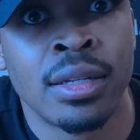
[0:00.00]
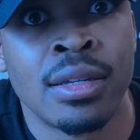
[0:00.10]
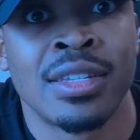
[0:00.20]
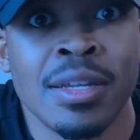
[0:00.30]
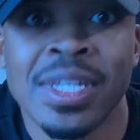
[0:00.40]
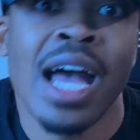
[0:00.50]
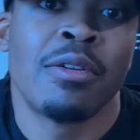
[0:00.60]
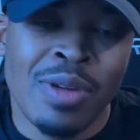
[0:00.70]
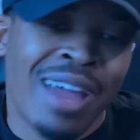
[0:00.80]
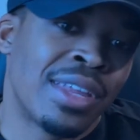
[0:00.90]
Sometimes
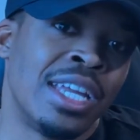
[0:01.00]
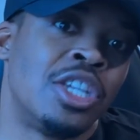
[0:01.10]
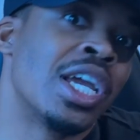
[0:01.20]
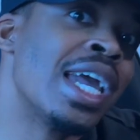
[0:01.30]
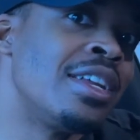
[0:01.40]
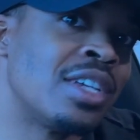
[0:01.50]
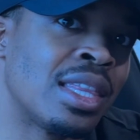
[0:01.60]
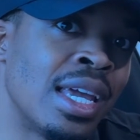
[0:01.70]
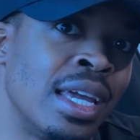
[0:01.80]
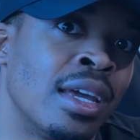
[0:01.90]
you have to change a
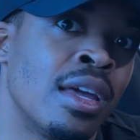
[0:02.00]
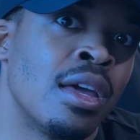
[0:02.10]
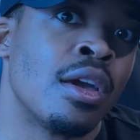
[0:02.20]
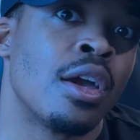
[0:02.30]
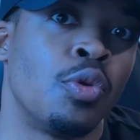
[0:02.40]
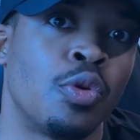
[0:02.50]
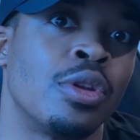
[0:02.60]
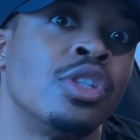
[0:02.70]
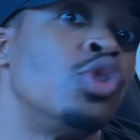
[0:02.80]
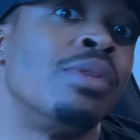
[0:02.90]
thing in order
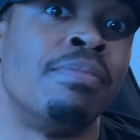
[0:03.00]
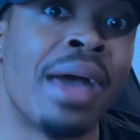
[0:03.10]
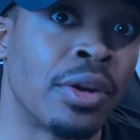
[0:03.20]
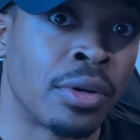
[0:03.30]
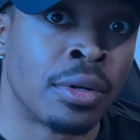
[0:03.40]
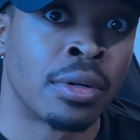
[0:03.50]
to do it better.